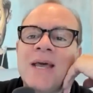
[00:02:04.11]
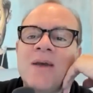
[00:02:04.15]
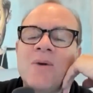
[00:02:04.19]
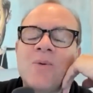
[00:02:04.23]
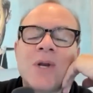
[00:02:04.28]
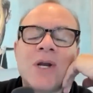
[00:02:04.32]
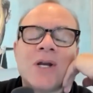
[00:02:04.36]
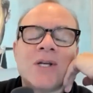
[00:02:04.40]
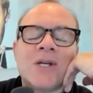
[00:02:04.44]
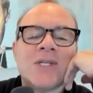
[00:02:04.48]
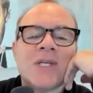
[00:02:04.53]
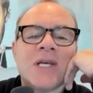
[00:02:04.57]

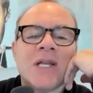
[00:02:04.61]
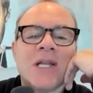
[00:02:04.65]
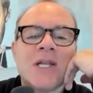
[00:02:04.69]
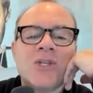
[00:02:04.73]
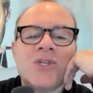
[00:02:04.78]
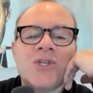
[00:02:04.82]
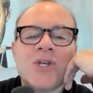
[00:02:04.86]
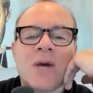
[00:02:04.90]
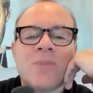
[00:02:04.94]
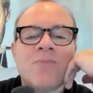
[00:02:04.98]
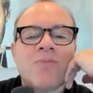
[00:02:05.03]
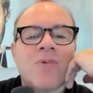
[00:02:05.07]
We're just going to
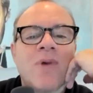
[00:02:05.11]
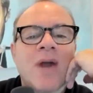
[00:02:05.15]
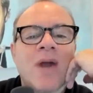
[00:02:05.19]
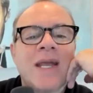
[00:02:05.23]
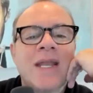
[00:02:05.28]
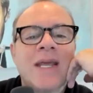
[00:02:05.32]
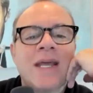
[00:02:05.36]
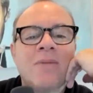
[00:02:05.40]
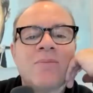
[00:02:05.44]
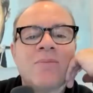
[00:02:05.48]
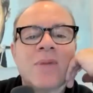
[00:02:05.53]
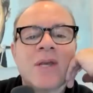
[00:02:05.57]
jump right
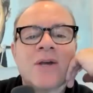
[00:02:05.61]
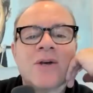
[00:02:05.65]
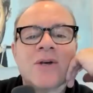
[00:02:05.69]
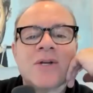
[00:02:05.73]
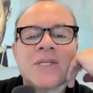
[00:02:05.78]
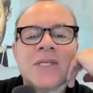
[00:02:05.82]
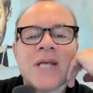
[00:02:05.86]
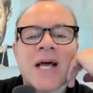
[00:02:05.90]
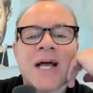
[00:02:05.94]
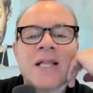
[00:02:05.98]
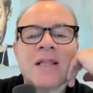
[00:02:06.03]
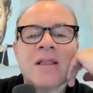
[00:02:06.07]
in
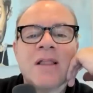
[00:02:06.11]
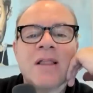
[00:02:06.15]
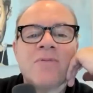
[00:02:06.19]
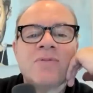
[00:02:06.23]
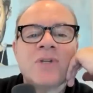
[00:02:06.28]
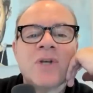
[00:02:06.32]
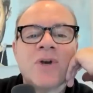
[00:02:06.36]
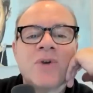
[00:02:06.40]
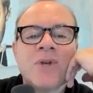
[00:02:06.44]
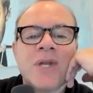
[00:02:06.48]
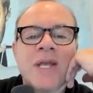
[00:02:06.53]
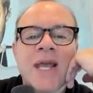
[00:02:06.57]
because I love
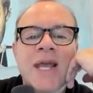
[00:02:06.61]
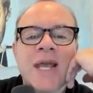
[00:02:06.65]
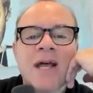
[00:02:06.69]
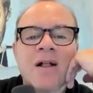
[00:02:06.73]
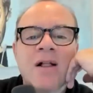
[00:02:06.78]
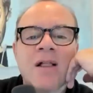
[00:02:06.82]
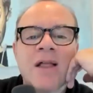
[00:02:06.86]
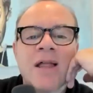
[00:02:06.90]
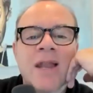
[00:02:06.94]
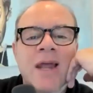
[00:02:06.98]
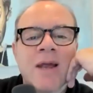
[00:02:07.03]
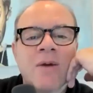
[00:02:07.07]
Tony
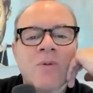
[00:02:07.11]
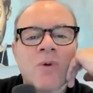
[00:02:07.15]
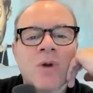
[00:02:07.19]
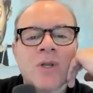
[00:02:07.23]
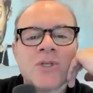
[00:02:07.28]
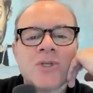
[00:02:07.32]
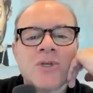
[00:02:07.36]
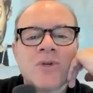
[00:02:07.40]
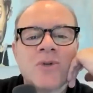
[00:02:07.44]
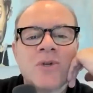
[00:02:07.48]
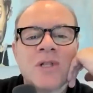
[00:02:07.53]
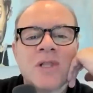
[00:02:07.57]
Hale and I
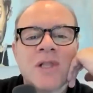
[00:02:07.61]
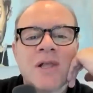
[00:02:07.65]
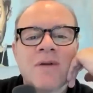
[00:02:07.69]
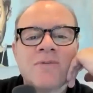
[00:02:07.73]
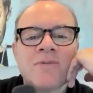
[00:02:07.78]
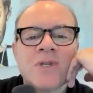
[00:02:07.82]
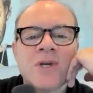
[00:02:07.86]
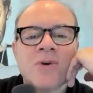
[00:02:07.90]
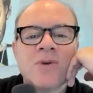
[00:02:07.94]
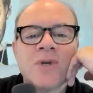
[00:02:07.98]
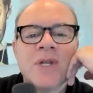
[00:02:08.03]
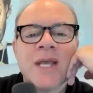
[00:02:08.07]
want you to love
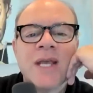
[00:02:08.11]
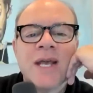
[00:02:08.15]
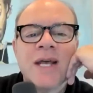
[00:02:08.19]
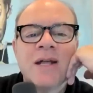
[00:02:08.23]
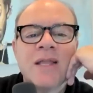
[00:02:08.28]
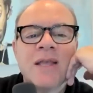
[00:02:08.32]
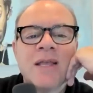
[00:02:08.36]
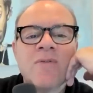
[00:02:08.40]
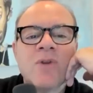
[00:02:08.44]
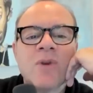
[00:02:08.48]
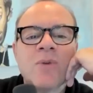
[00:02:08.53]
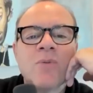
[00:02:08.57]
Tony Hale
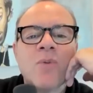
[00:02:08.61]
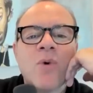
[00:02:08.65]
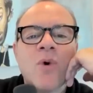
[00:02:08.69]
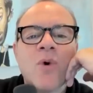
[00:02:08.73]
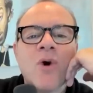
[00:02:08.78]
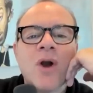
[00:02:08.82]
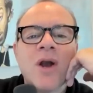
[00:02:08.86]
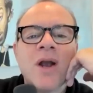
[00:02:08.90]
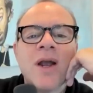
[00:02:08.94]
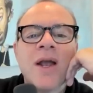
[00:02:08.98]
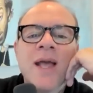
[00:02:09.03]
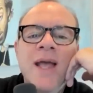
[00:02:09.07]
even
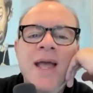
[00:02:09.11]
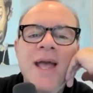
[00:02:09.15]
more.